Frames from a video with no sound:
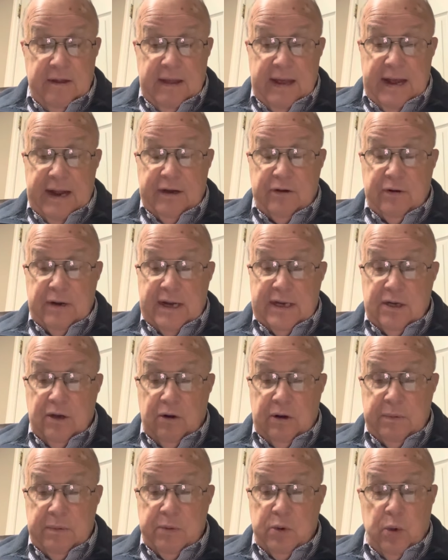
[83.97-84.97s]
After I
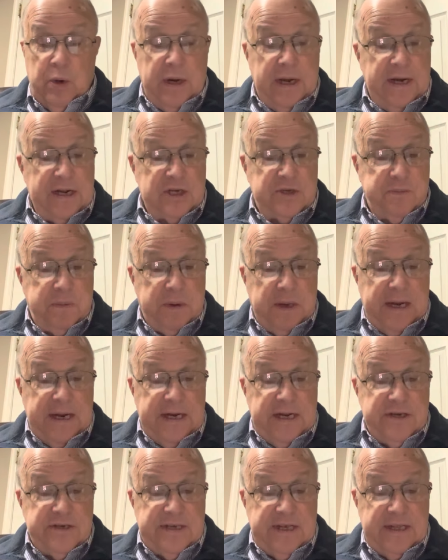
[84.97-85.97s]
told him go ahead and explain,
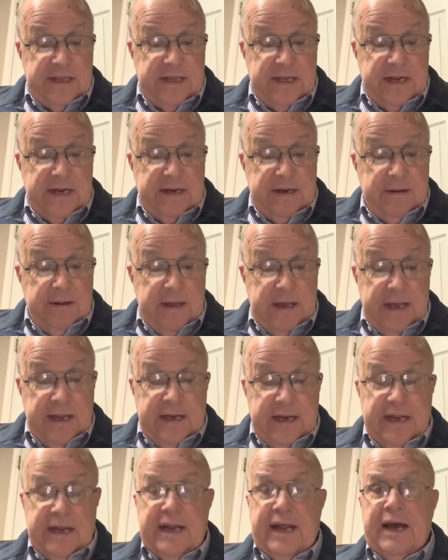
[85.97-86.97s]
he said that it
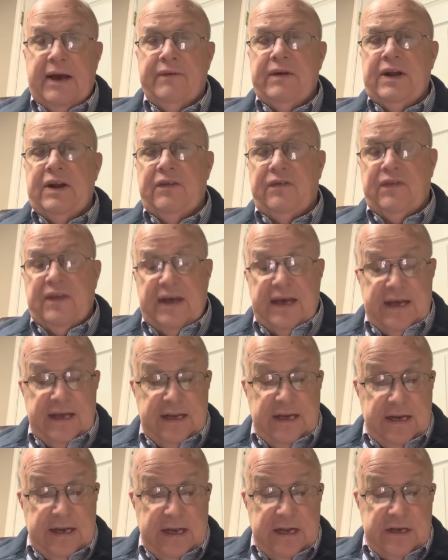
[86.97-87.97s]
didn't have
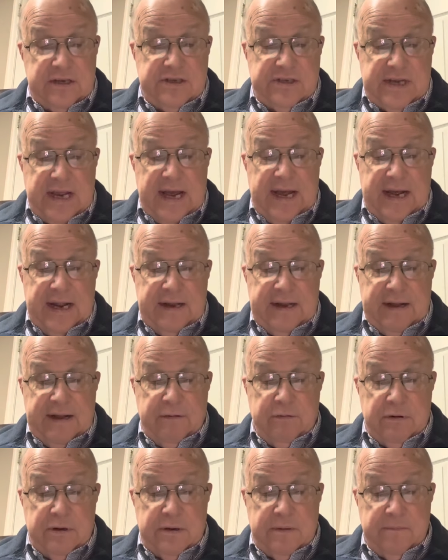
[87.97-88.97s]
anything inside that
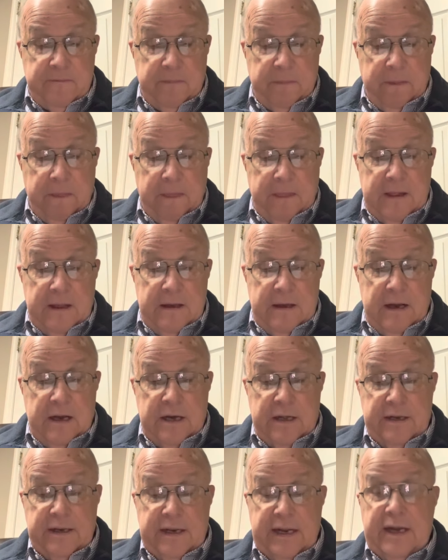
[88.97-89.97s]
would
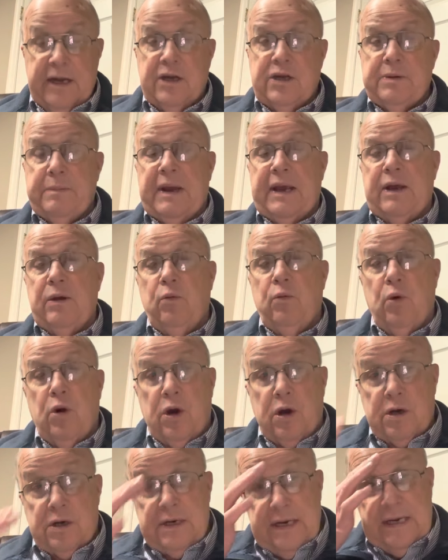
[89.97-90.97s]
uh, needed to make it
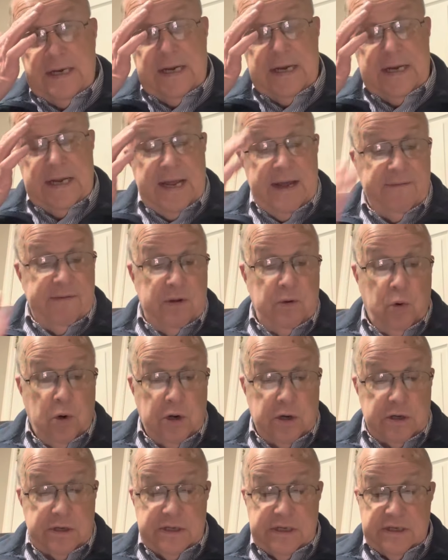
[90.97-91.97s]
work. It didn't have any
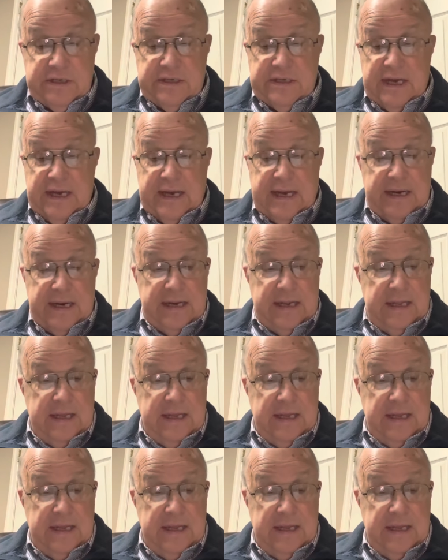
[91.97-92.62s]
works inside.